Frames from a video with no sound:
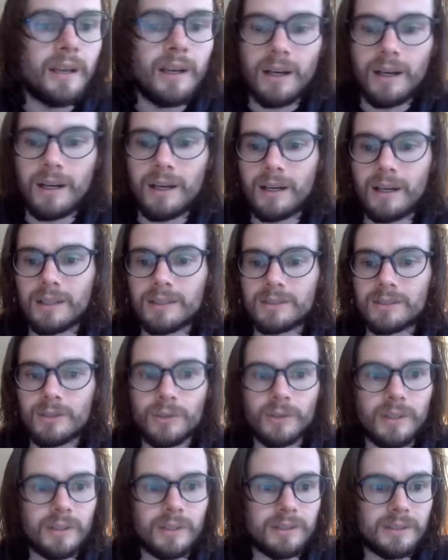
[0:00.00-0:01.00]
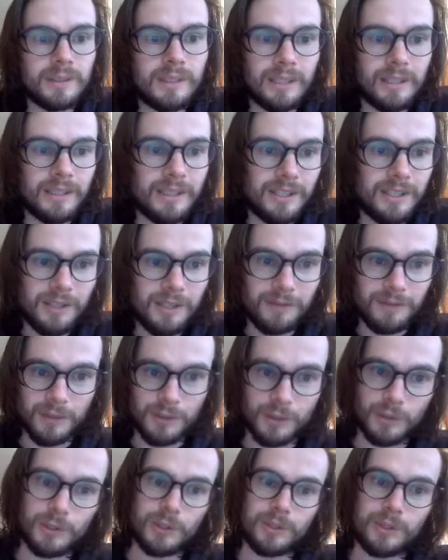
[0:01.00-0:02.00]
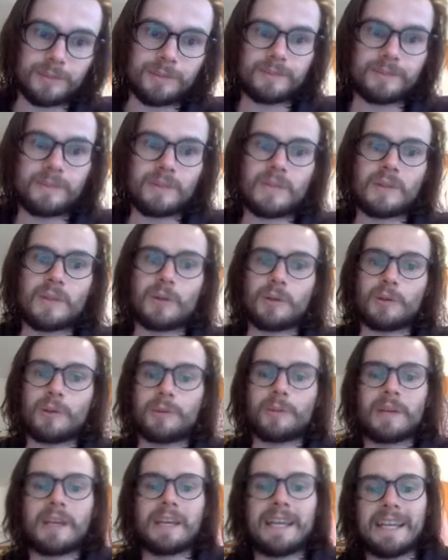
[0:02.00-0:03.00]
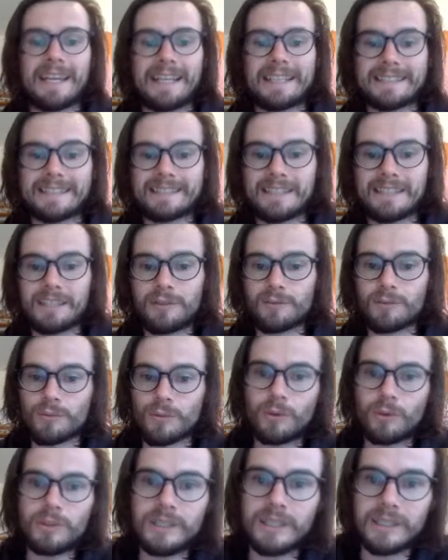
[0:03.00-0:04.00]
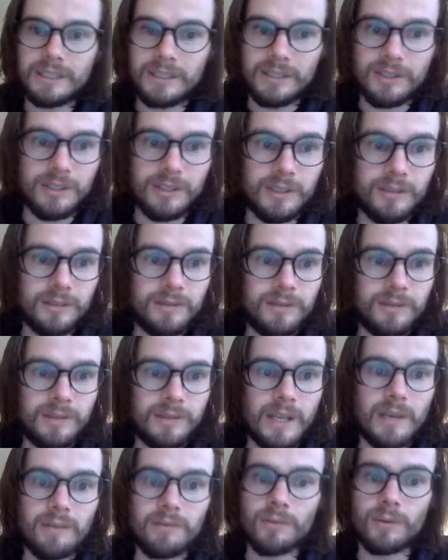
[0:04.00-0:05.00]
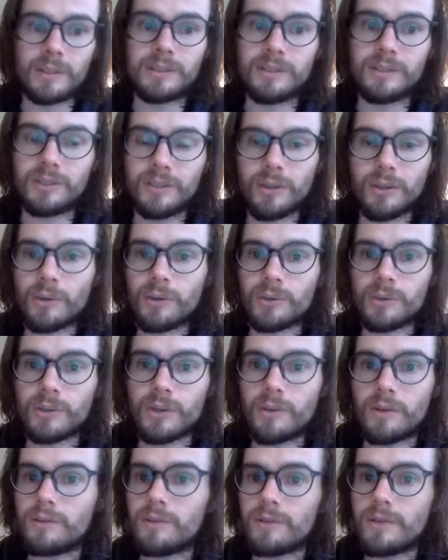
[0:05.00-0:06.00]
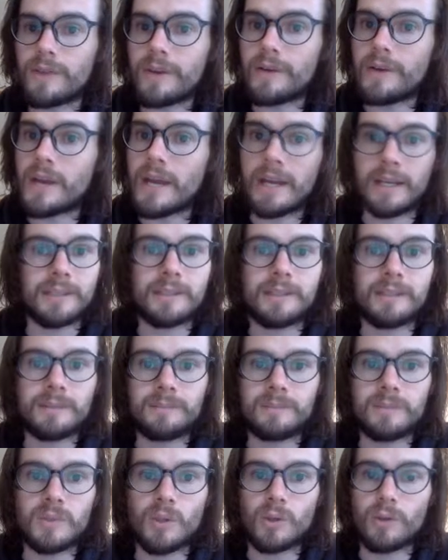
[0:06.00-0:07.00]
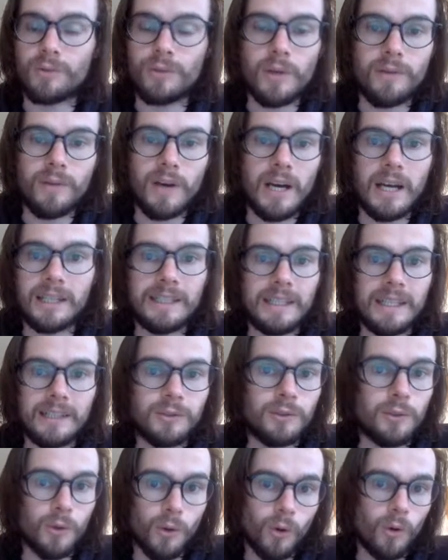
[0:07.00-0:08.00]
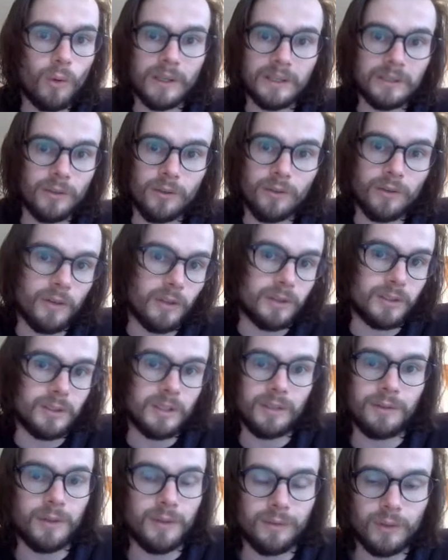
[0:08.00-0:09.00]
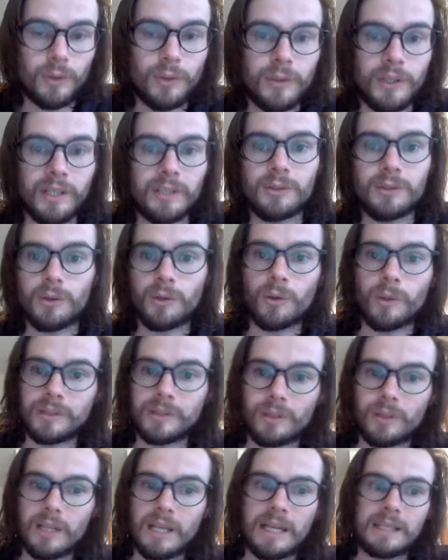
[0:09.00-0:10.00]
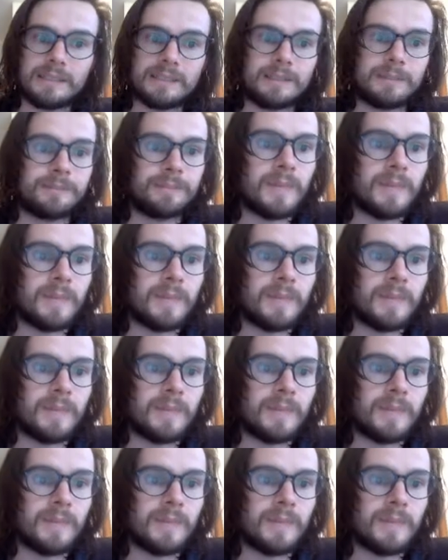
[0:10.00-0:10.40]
So there's the initiative score. So instead of rolling initiative, everyone just goes off of their dex. So if you have high dex, you always go first. If you have low dex, you always go last.